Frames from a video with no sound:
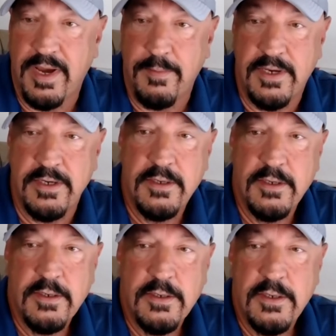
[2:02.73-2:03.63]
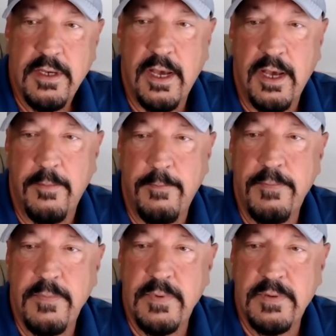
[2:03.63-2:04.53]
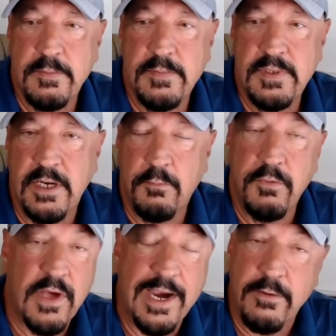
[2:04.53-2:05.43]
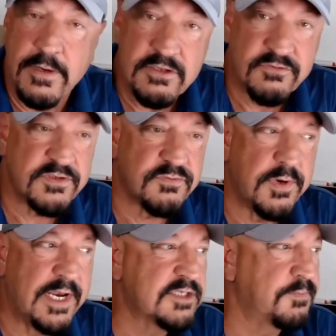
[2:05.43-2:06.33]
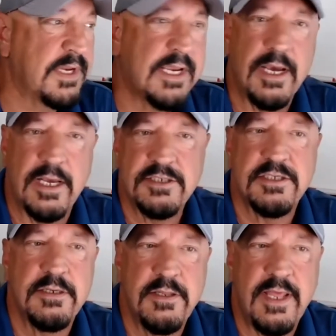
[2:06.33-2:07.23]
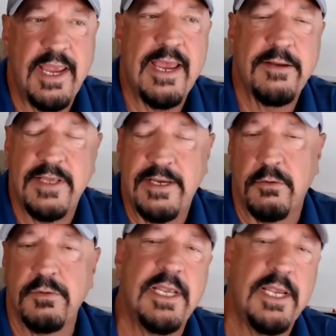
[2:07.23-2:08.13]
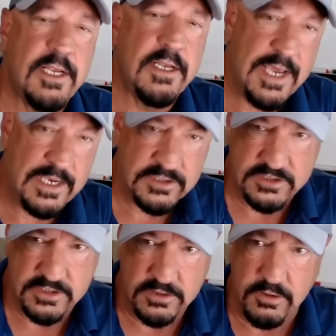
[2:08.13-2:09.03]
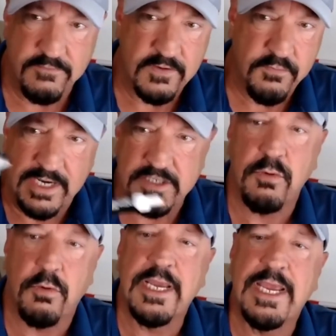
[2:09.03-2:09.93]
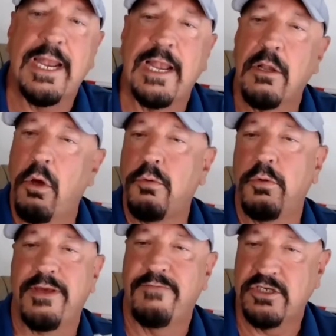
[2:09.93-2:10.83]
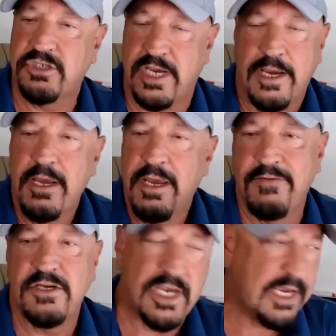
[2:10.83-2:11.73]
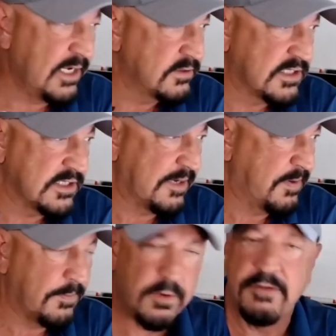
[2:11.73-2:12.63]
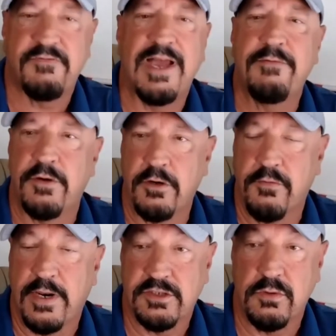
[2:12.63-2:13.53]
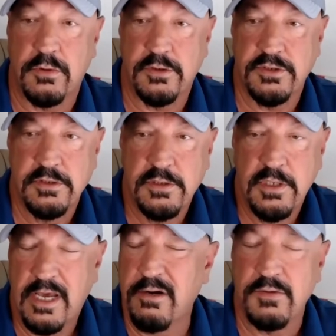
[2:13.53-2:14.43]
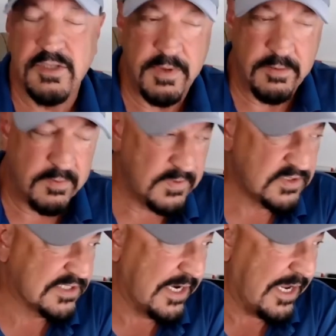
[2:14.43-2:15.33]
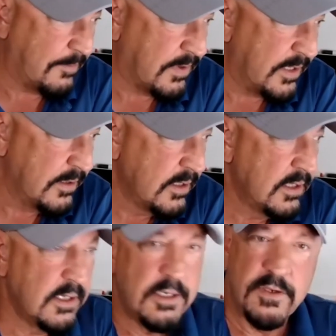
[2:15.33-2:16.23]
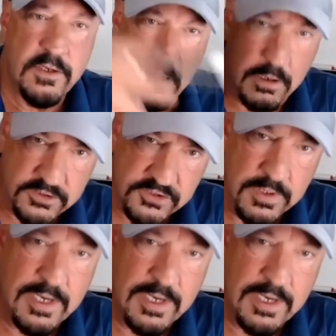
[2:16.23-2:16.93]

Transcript: payment, um, you know, with higher interest rates because they they don't need as good of a credit score to get a loan with FHA. FHA used to take people at 500 credit scores. I don't know what the minimum is today, but the dollars are